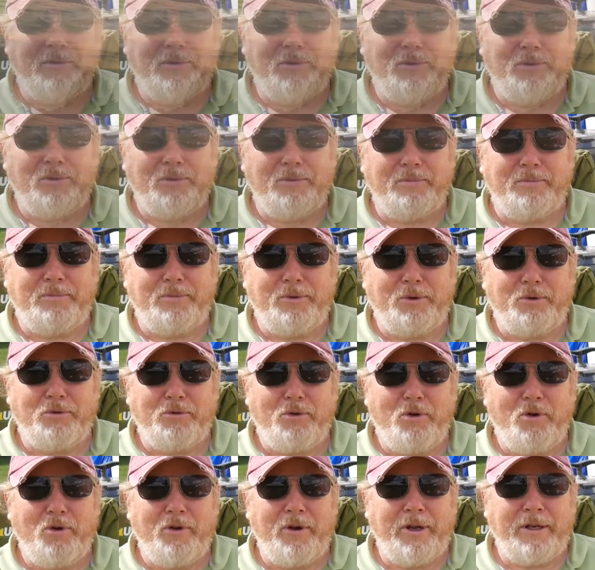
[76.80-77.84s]
or
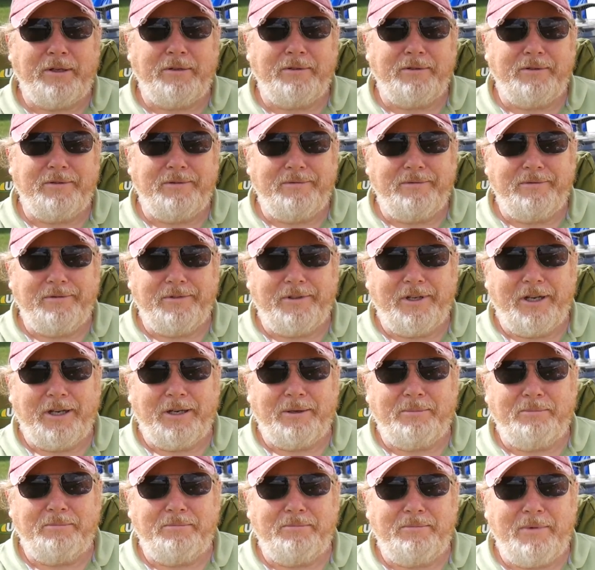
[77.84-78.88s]
groin
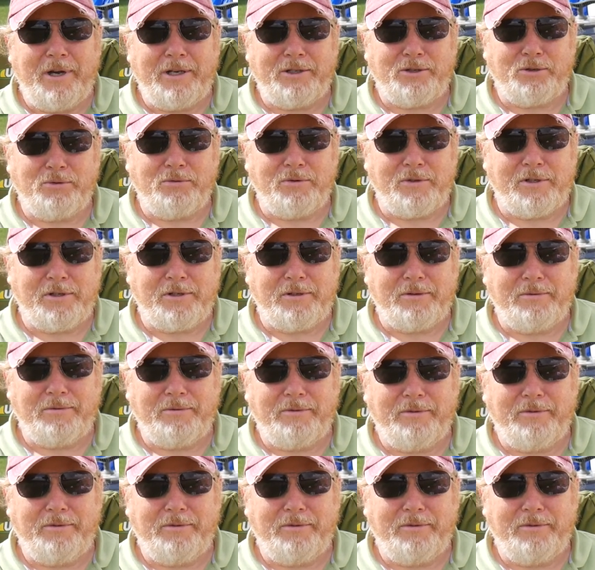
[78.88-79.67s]
um, muscles